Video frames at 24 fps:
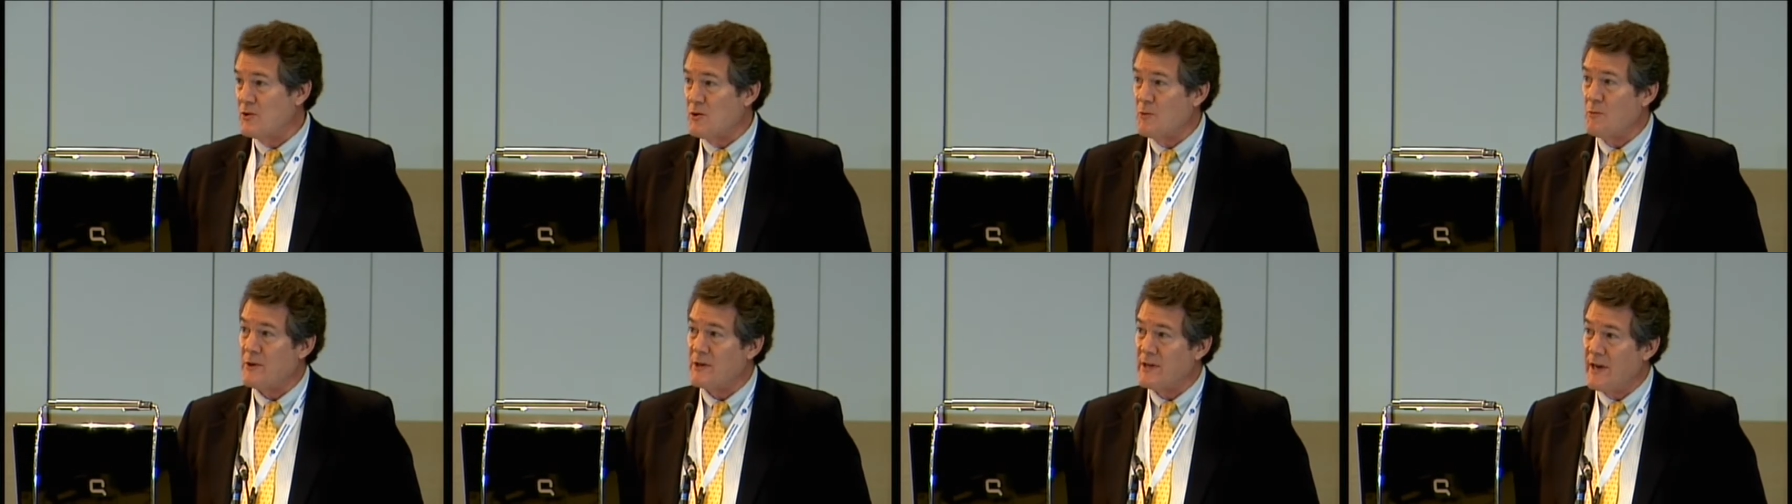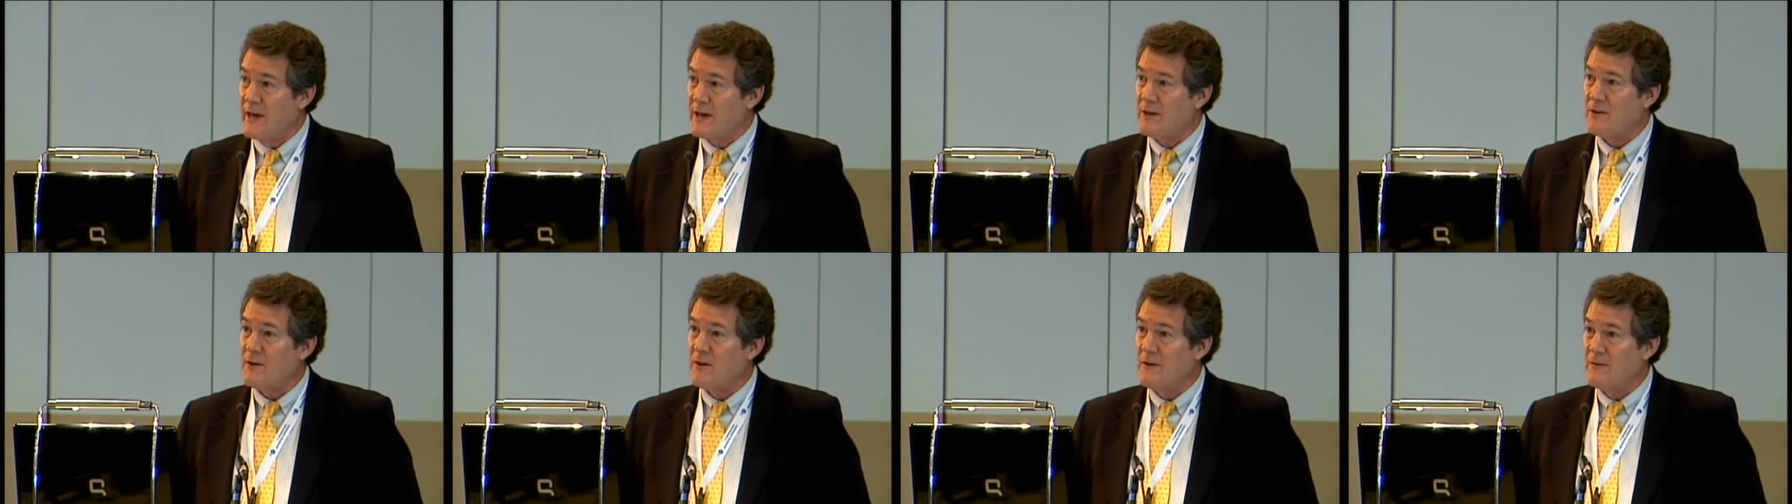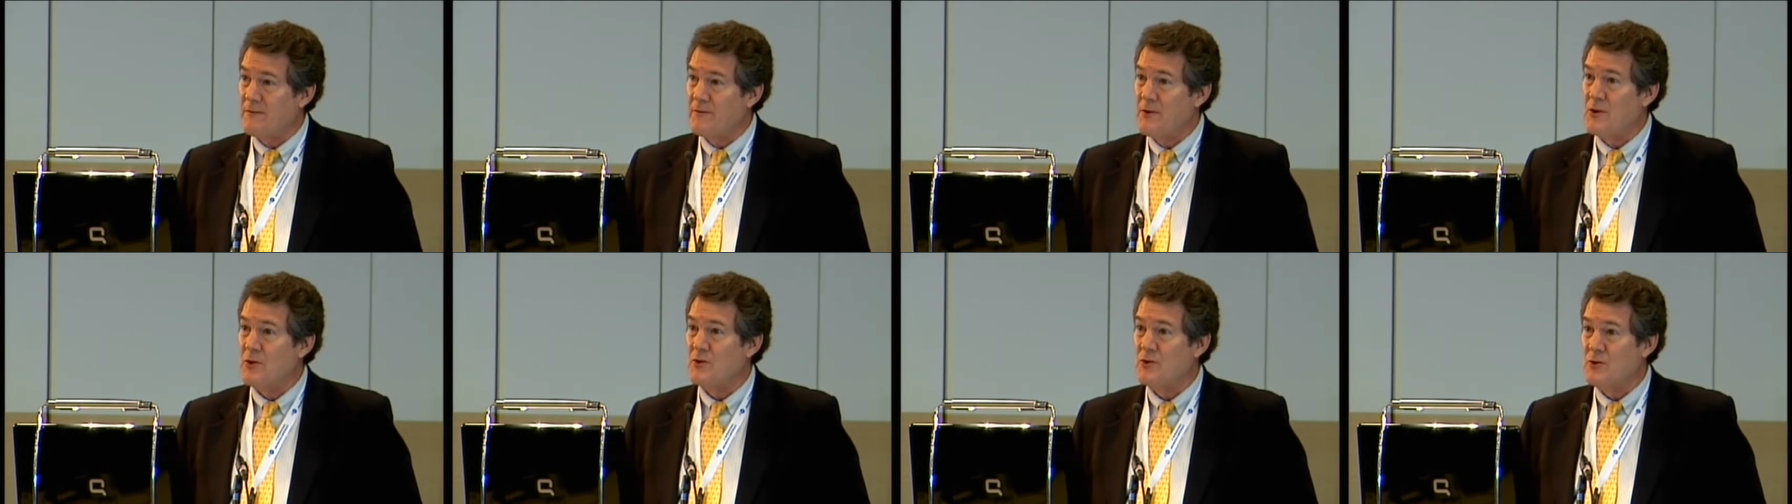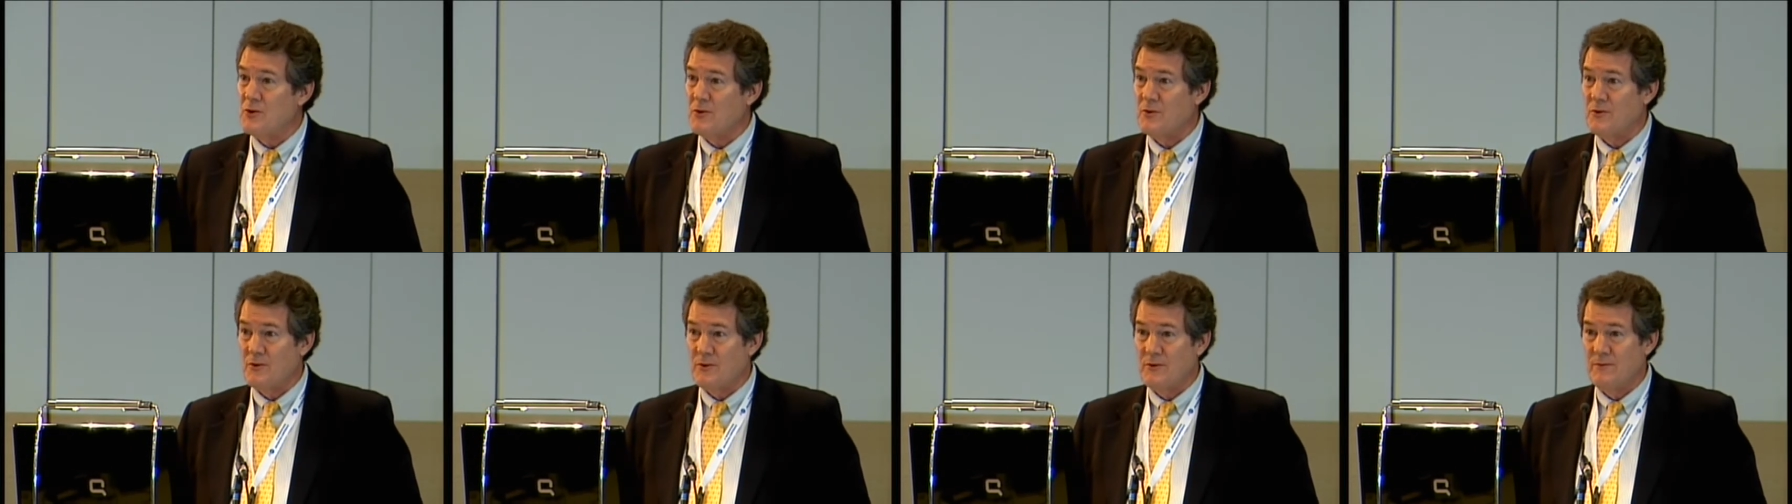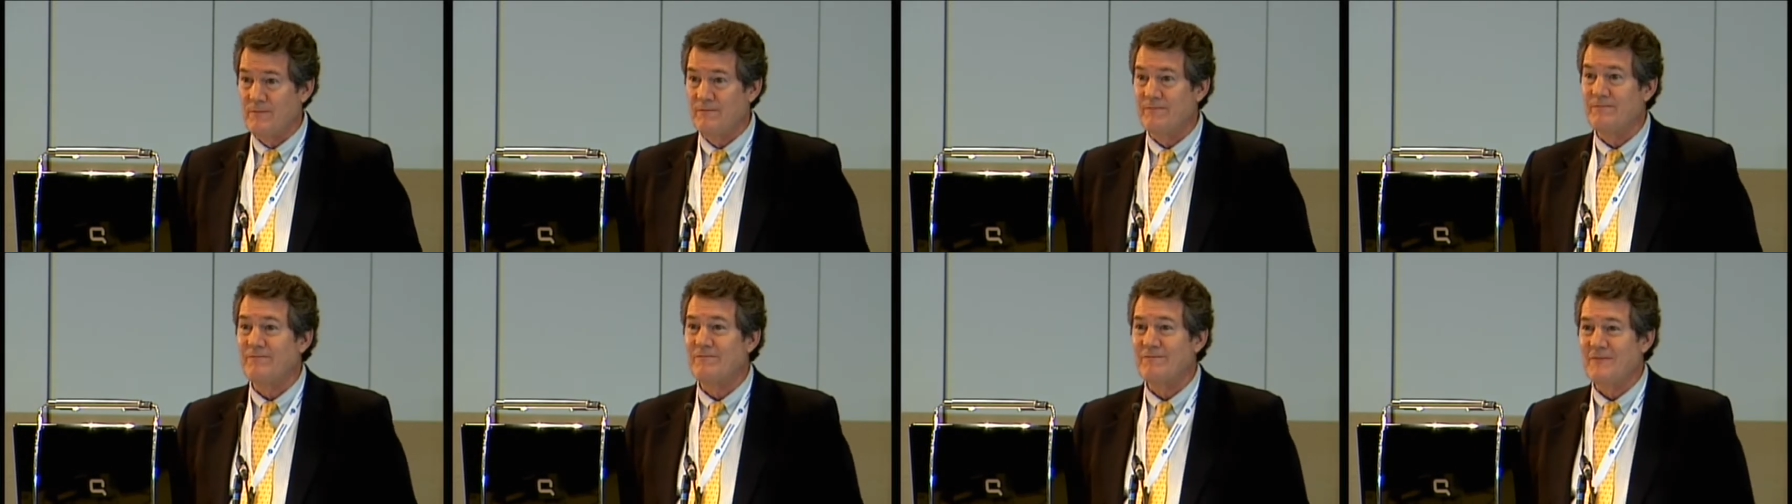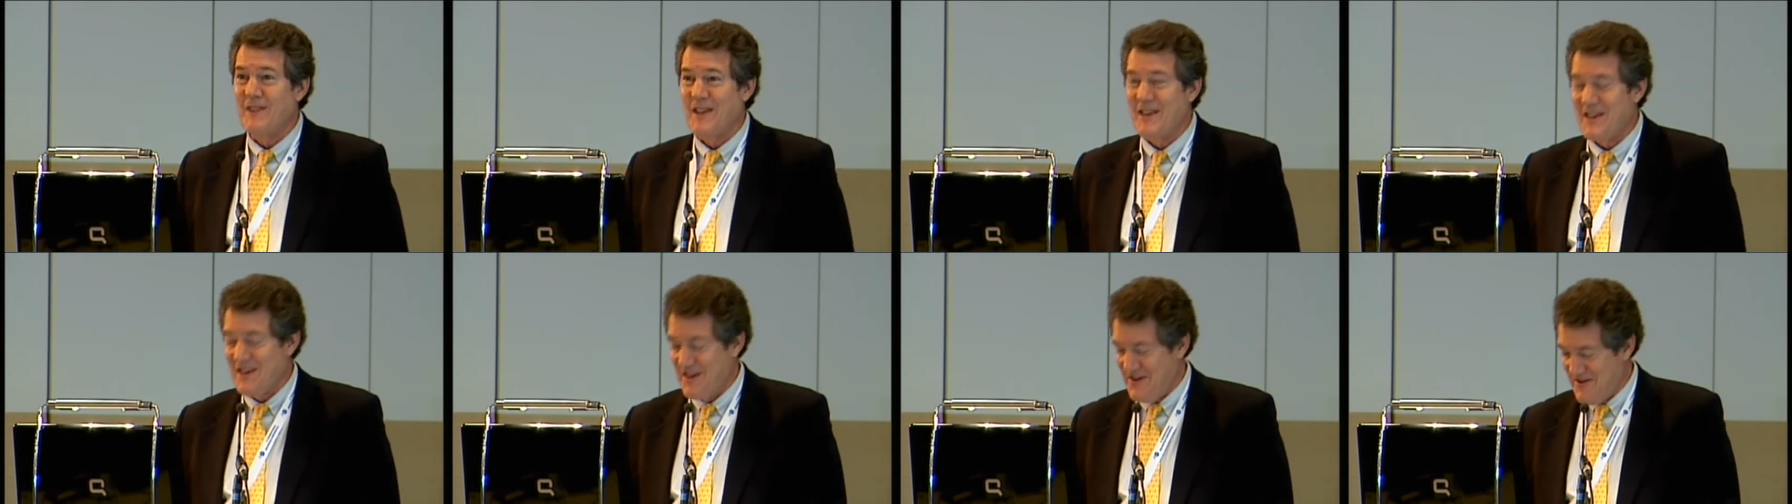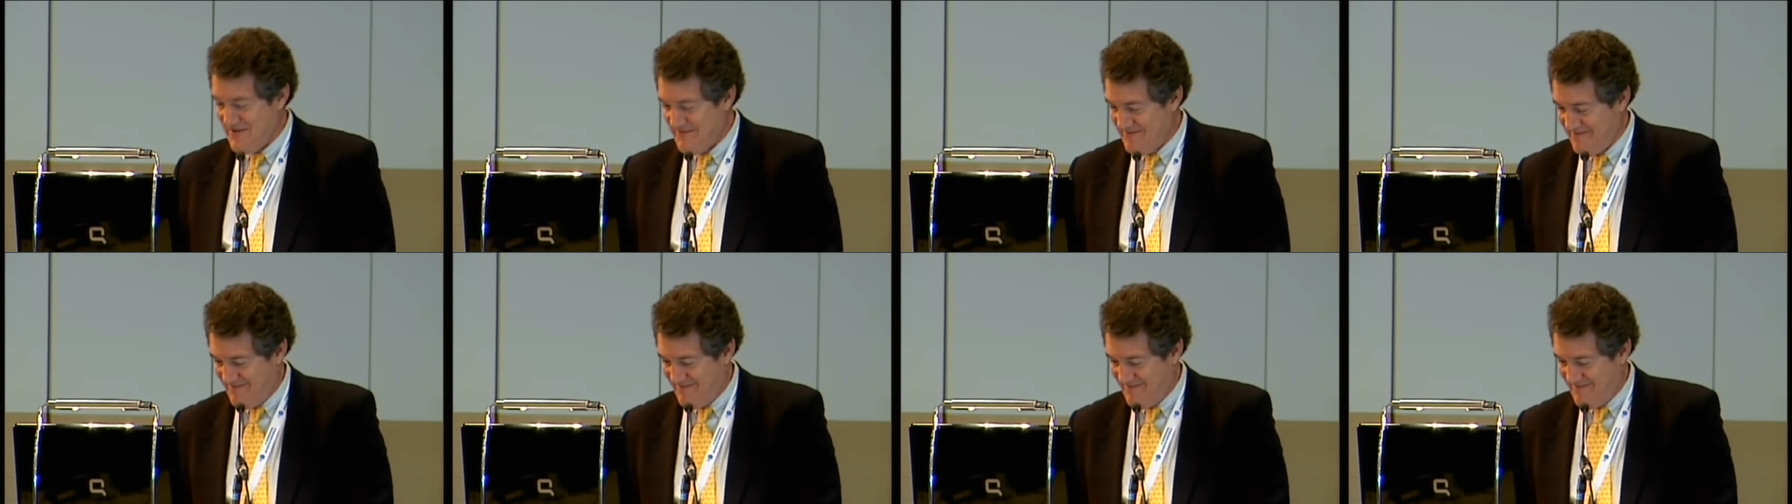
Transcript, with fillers: to protect our futures. Thank you.